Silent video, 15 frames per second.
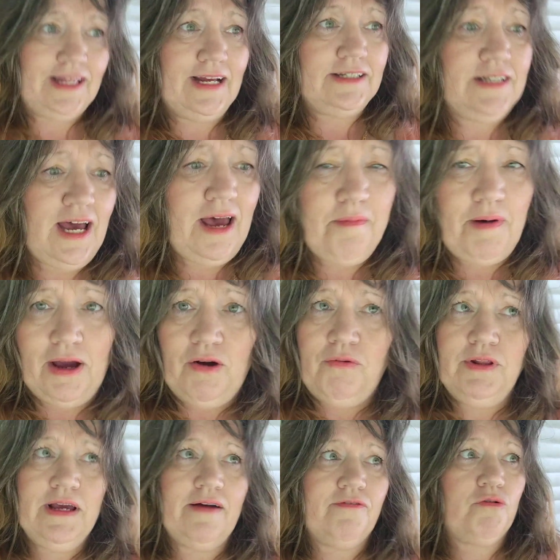that time I
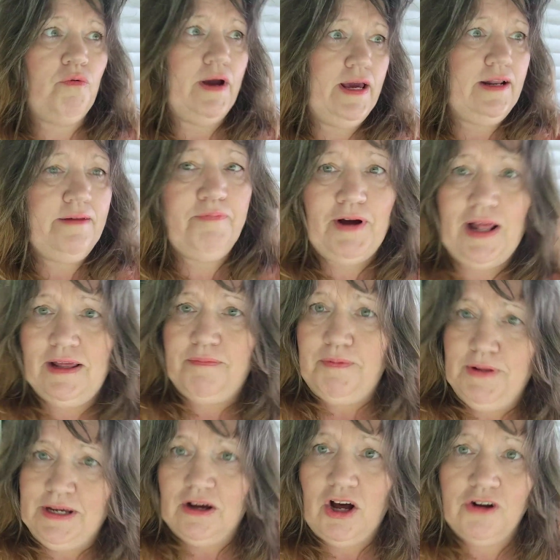only ever weighed
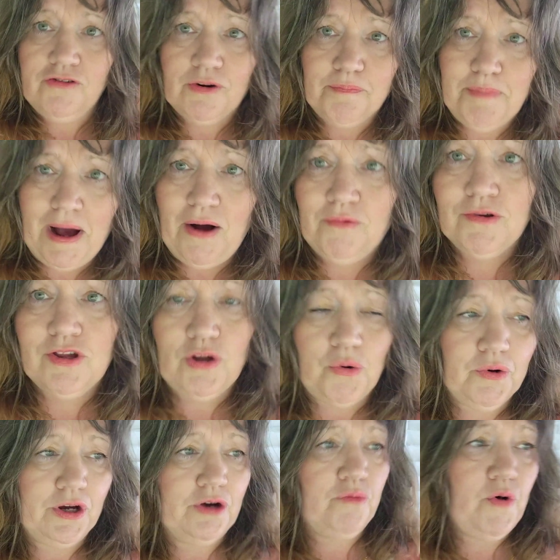probably 100 pounds
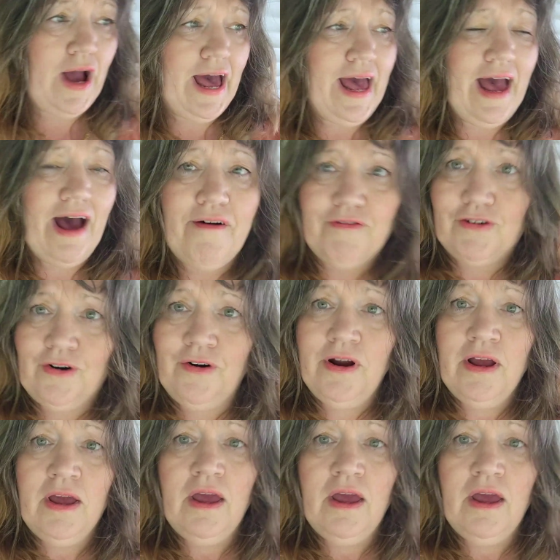soaking wet ever